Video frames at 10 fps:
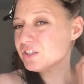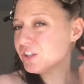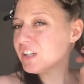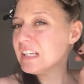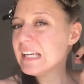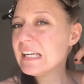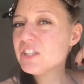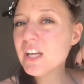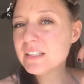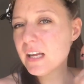So you're gonna get
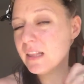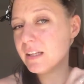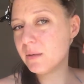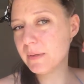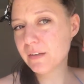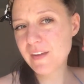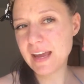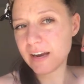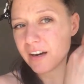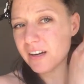just a little bit of
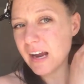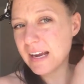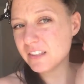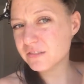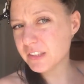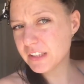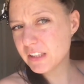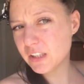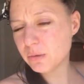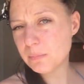hair. I don't really
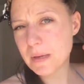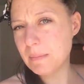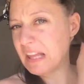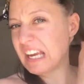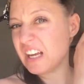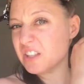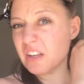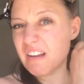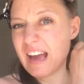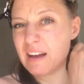know, maybe like a
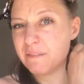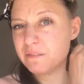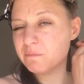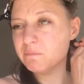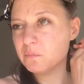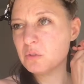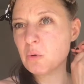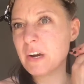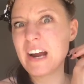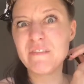half,
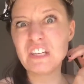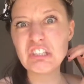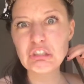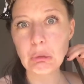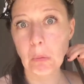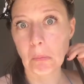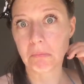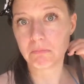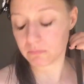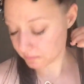square half inch
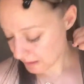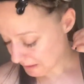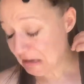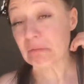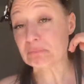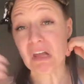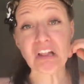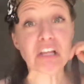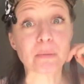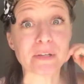
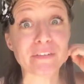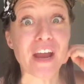a little bit of